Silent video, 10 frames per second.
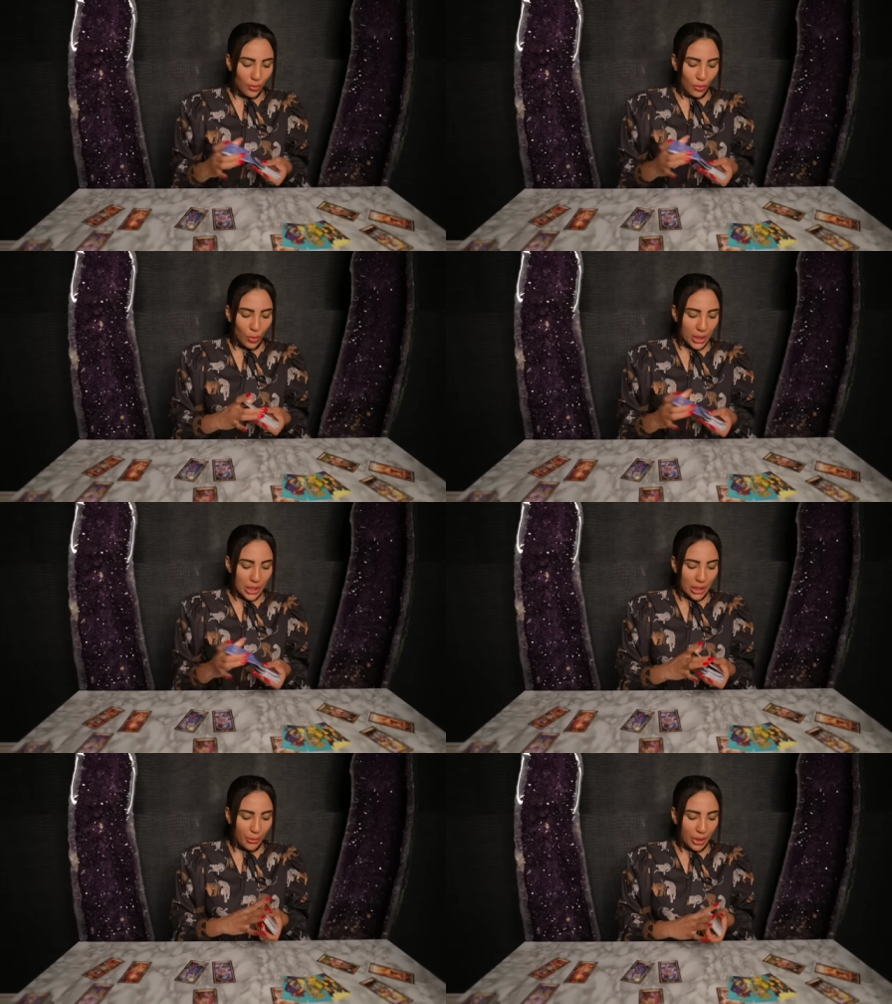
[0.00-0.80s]
What
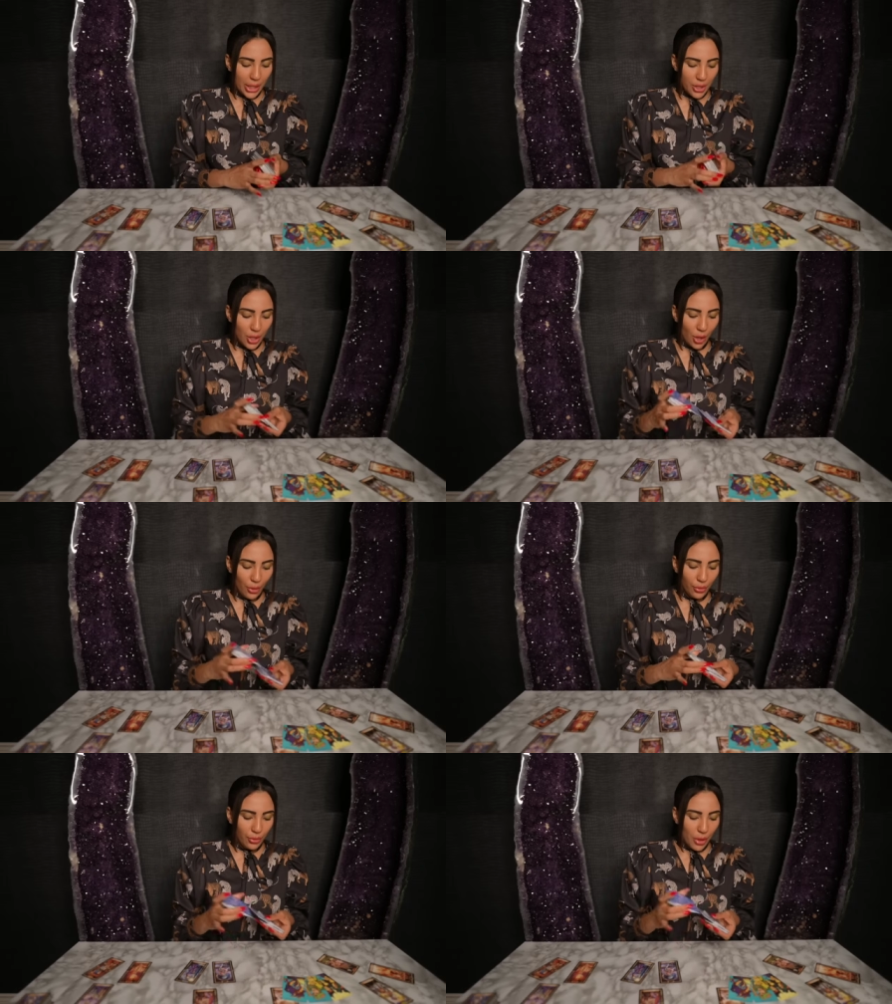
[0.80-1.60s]
does Libra need to
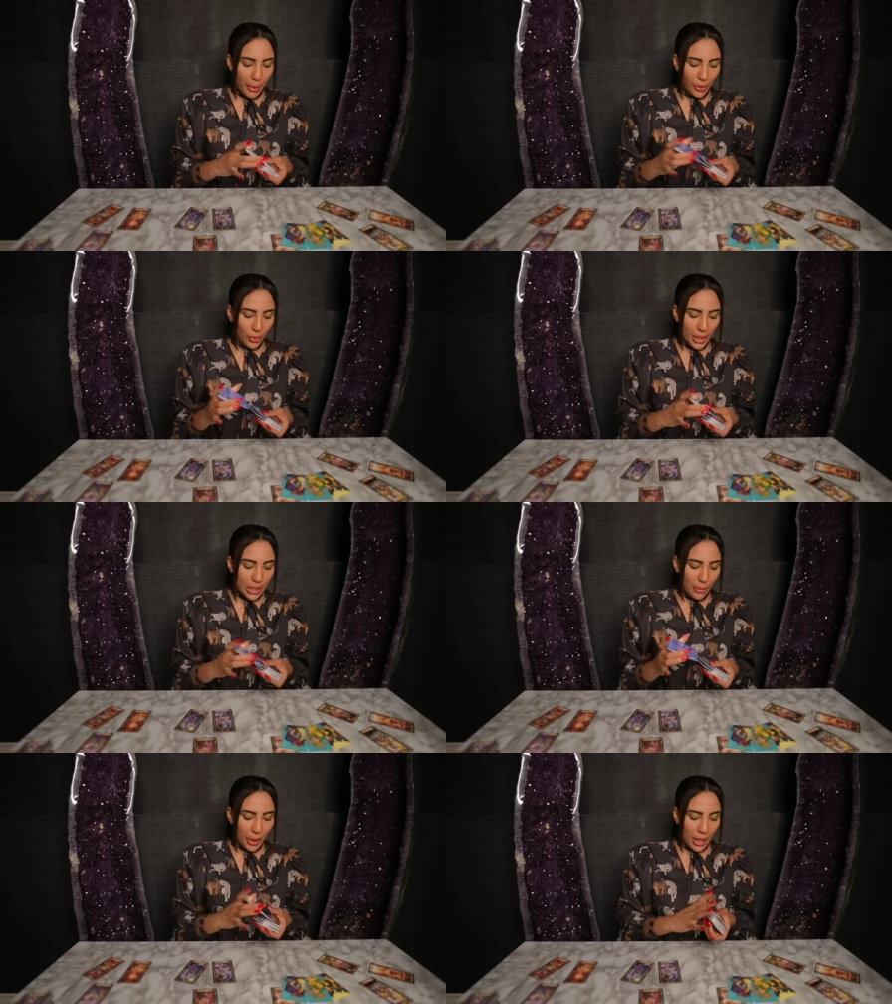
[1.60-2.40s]
know about the
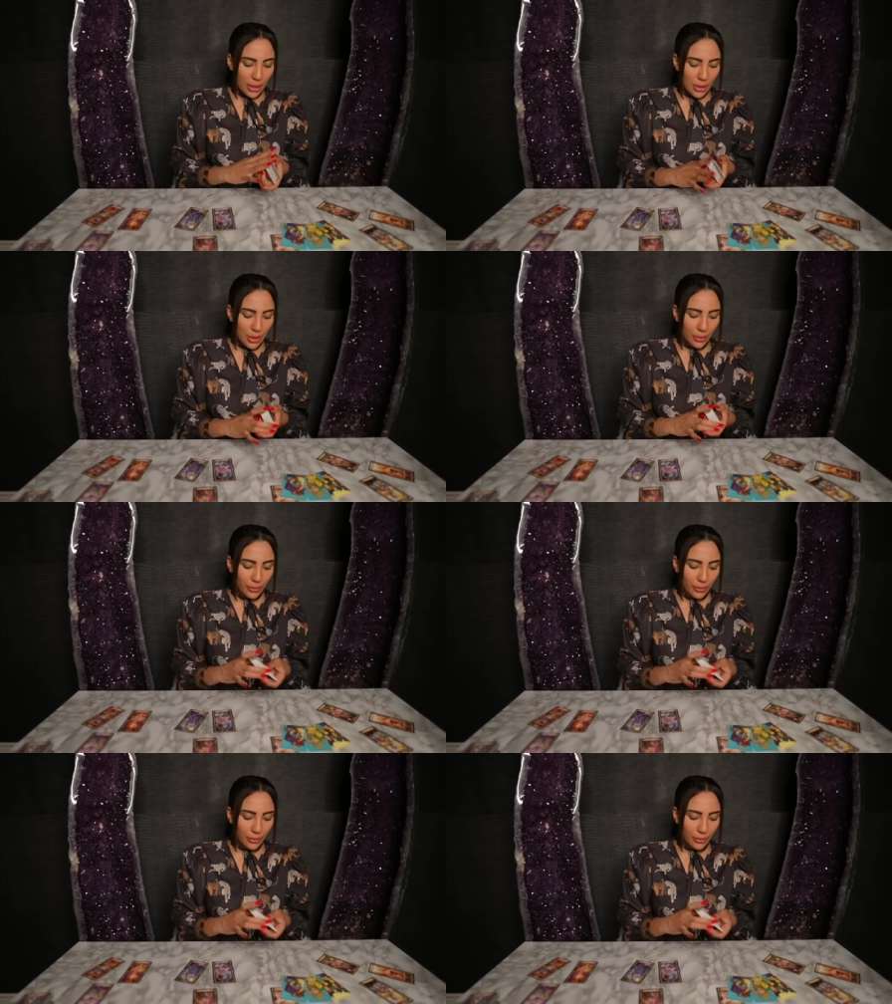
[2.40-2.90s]
recent past?